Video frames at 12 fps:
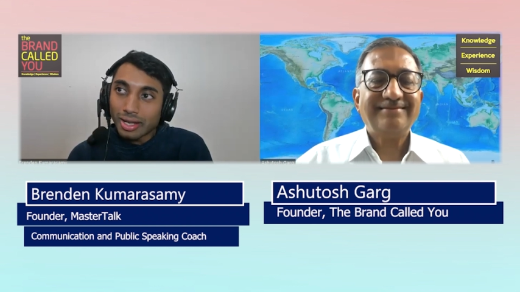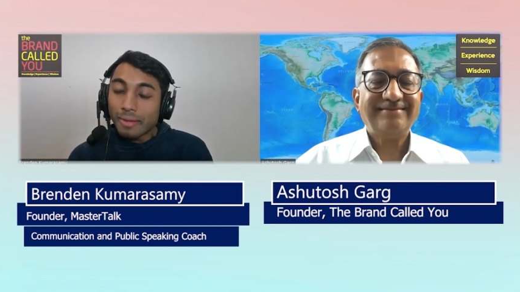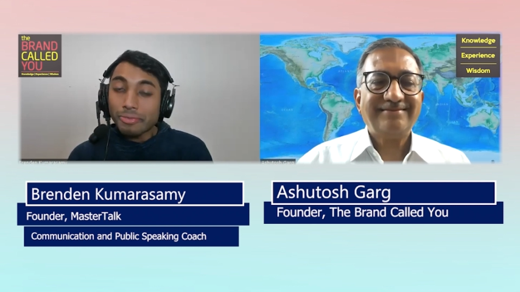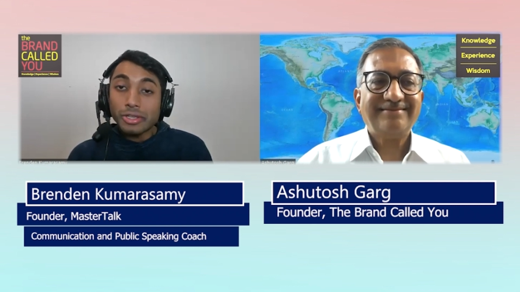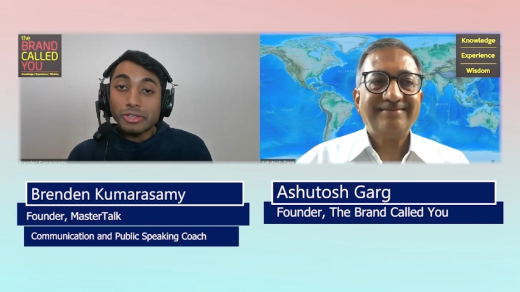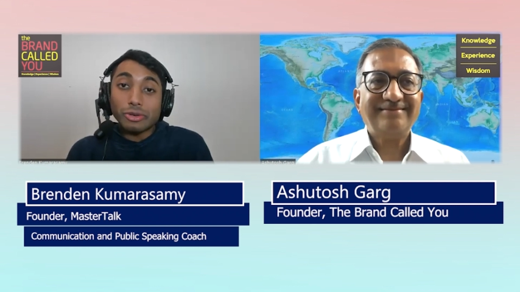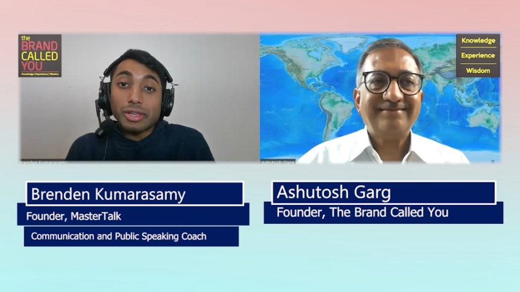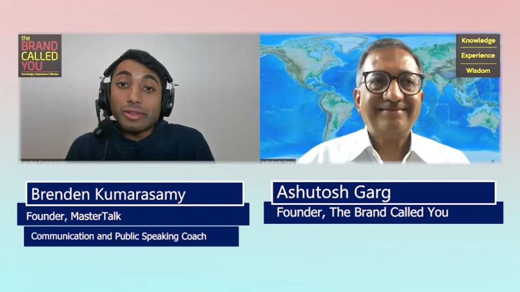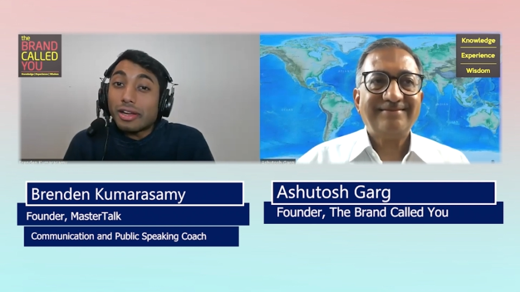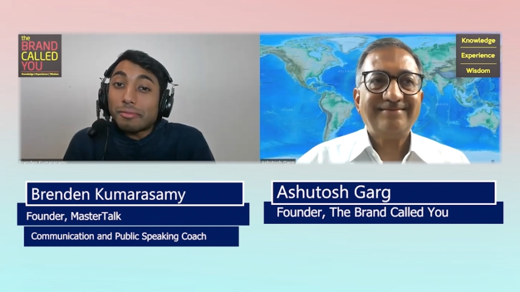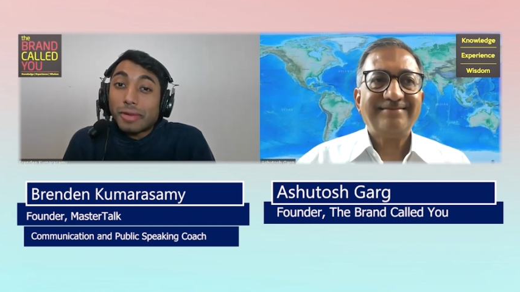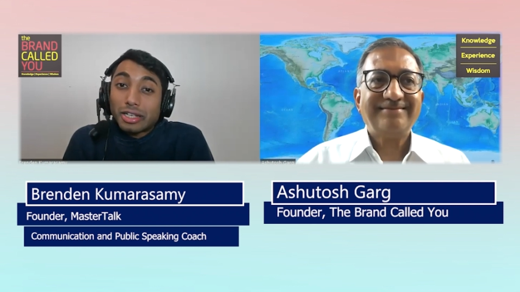Speaker 1: Mm-hmm. So even at
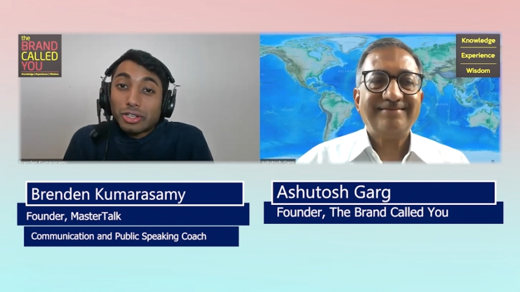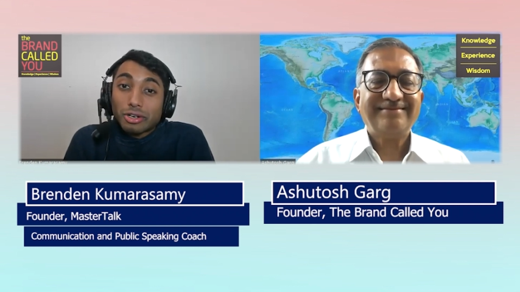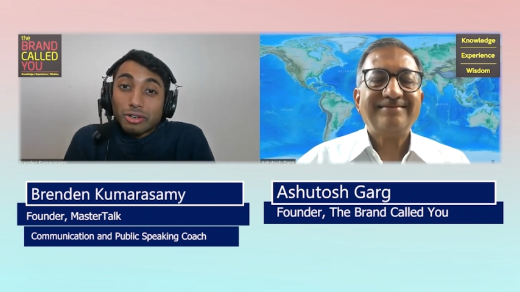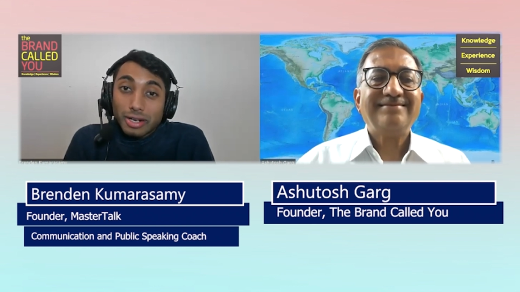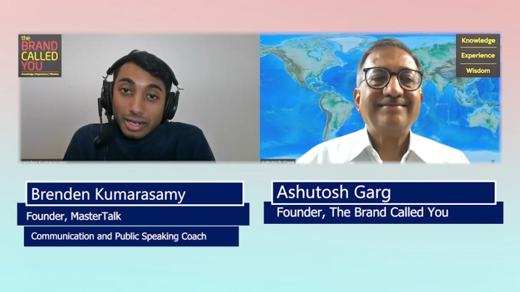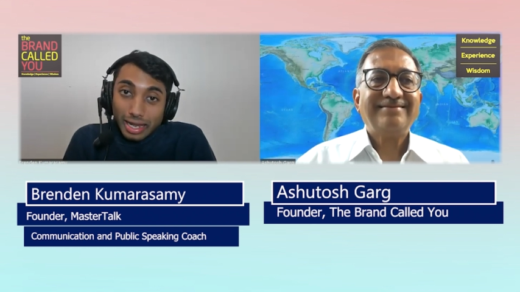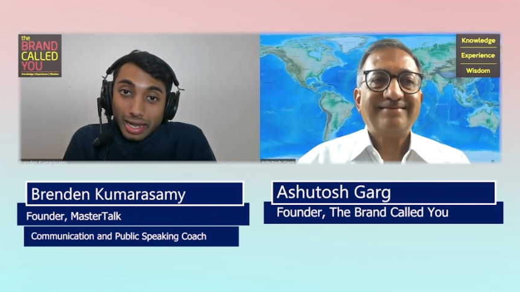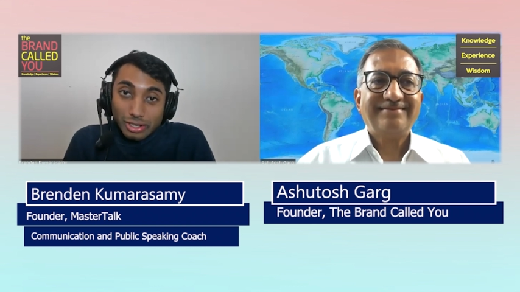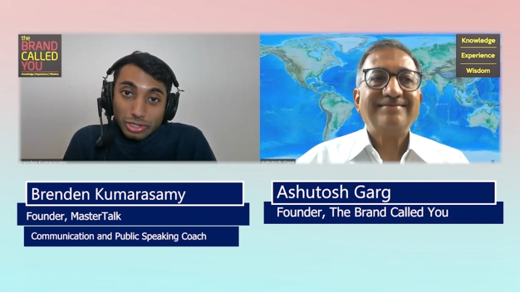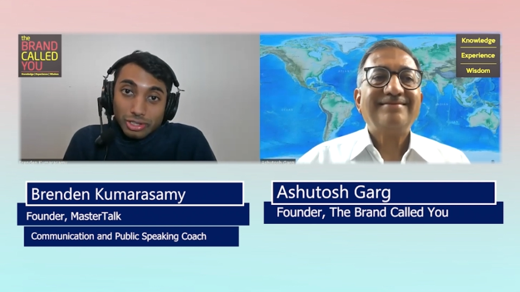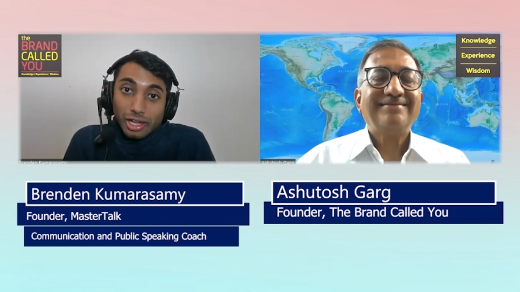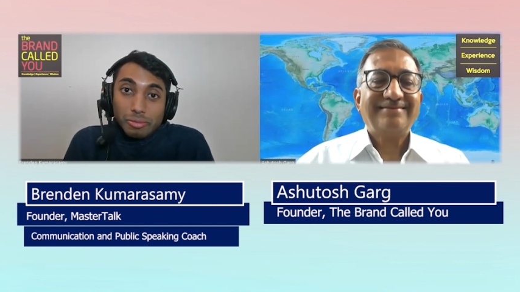my current age, a
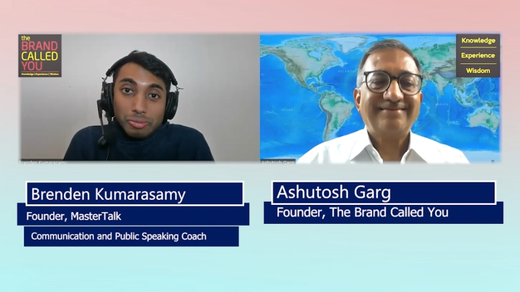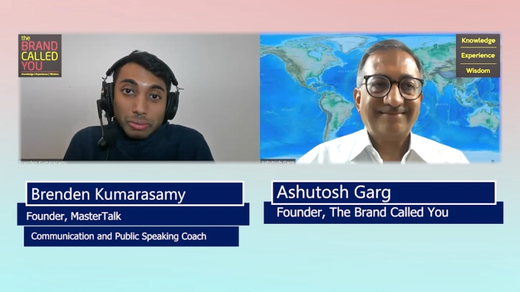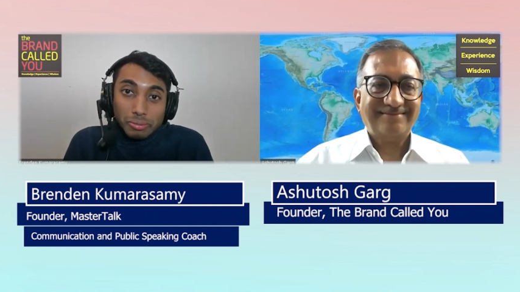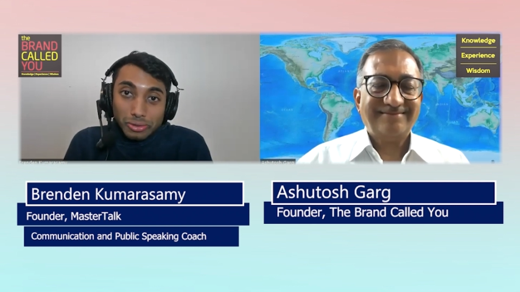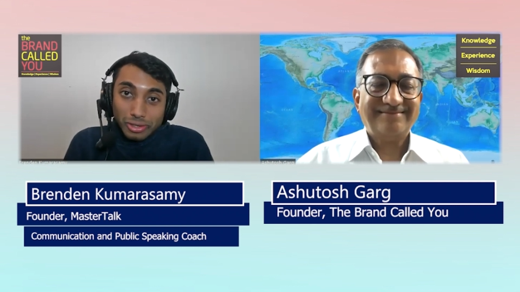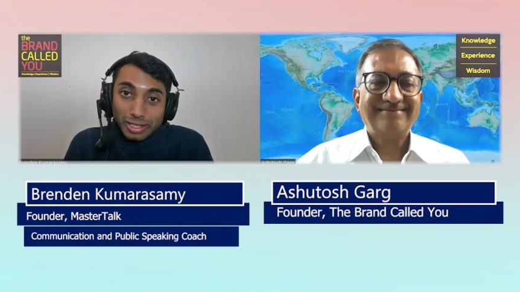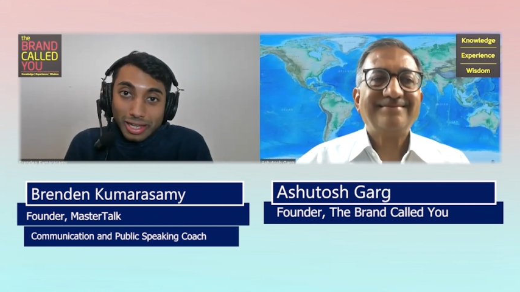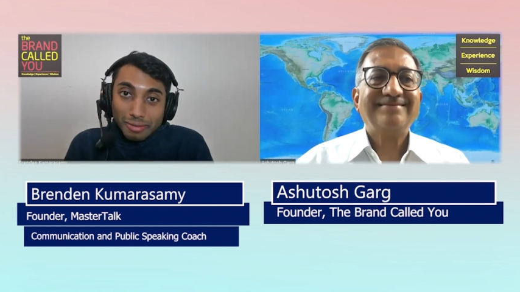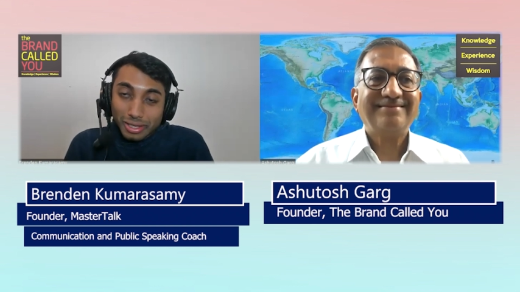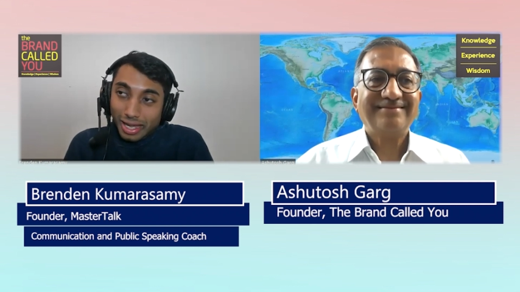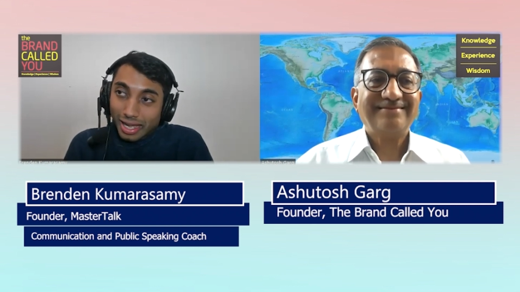lot of people look at me,